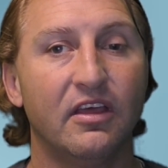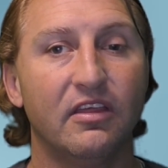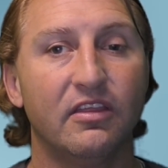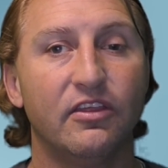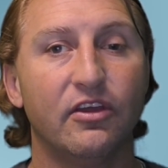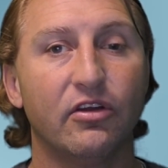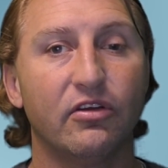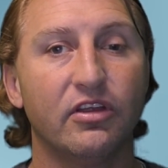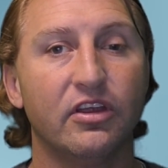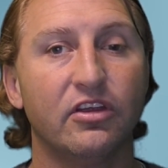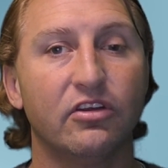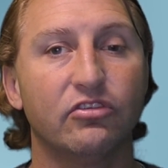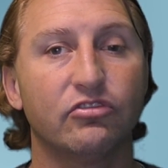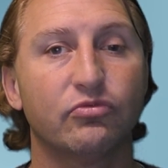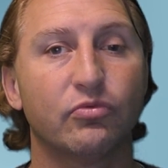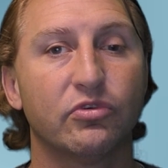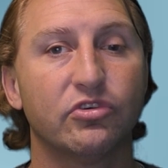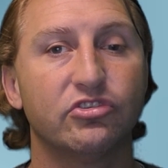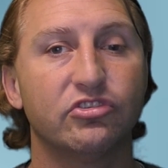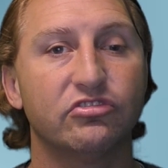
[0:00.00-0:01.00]
Their
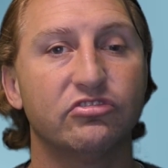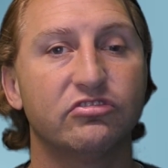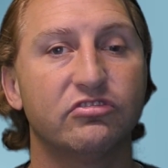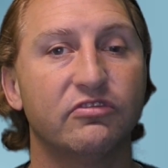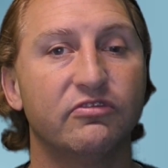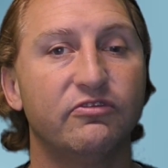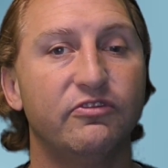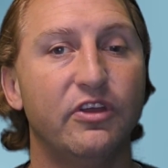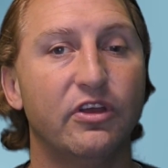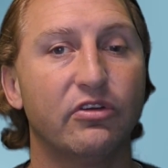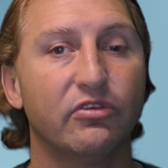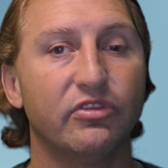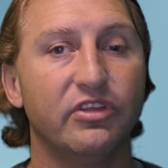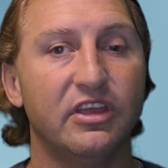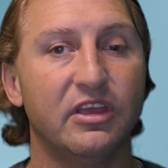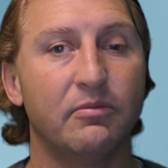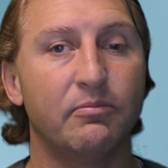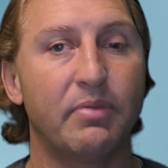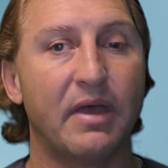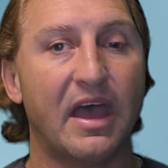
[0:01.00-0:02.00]
ears were just
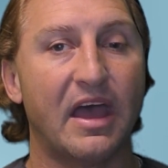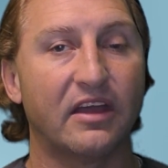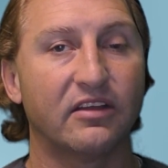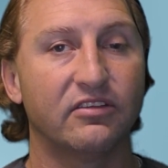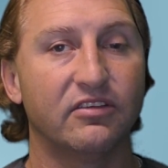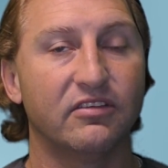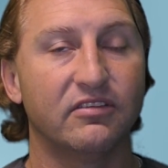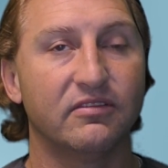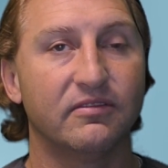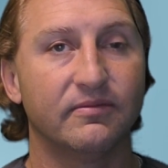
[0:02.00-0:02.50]
severely impacted.